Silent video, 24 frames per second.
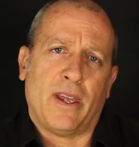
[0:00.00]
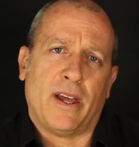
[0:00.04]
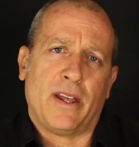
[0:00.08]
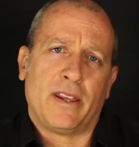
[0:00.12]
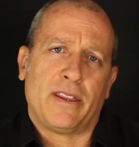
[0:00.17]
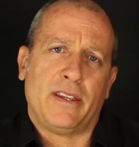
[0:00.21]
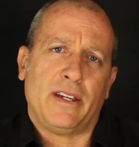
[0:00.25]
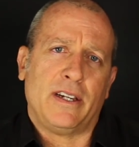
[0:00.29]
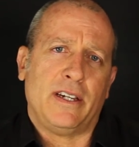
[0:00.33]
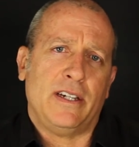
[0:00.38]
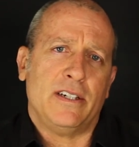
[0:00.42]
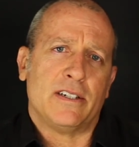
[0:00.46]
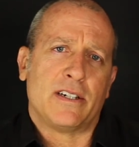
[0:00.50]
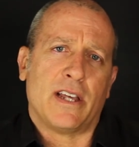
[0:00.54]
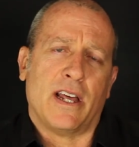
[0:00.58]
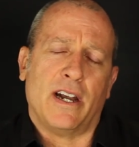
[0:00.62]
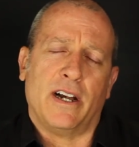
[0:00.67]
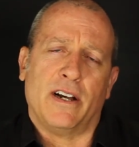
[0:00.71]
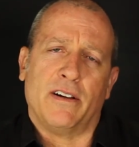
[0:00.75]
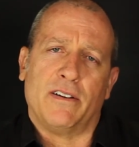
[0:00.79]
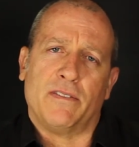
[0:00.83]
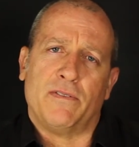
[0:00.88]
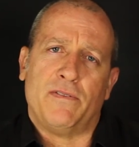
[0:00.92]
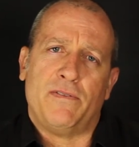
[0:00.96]
I think he's
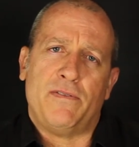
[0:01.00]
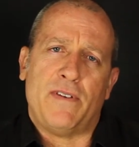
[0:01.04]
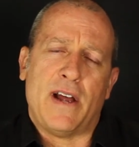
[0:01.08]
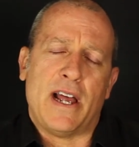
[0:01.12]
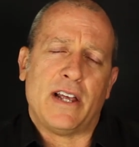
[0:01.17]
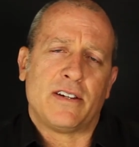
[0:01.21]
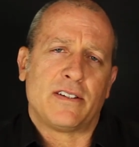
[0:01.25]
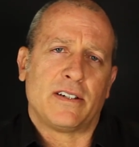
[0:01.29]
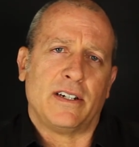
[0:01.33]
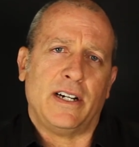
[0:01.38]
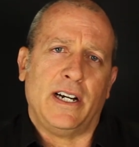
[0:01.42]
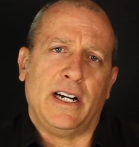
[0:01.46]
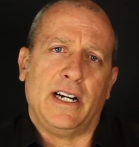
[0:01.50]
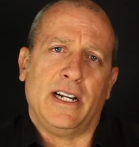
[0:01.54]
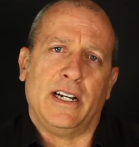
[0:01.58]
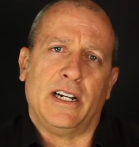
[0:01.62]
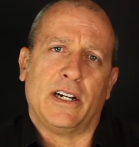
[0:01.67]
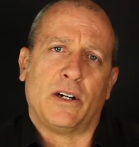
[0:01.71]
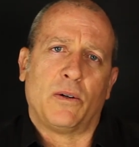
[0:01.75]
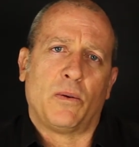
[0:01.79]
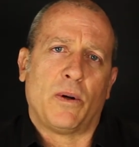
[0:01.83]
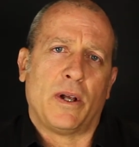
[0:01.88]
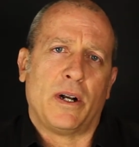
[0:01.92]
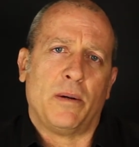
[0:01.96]
got a fascinating,
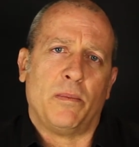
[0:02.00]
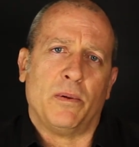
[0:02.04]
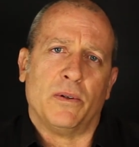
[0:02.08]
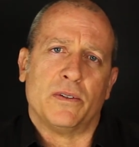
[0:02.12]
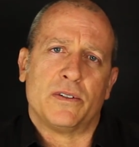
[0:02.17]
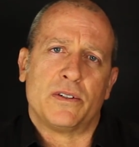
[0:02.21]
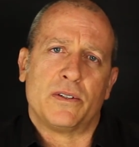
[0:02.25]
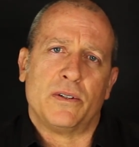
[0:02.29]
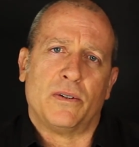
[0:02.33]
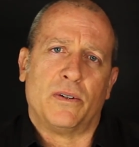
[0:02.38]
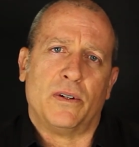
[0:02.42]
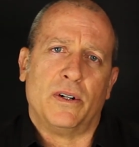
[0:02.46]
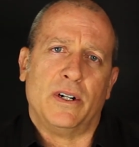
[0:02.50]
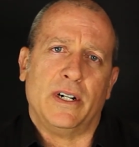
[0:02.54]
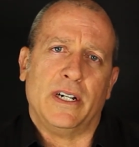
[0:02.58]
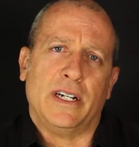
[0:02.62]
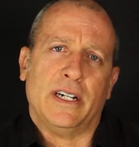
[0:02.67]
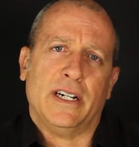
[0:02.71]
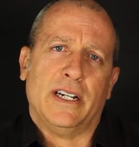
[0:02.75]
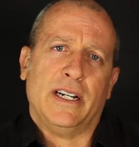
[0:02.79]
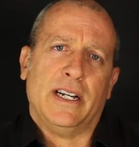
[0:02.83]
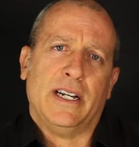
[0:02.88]
incredible story.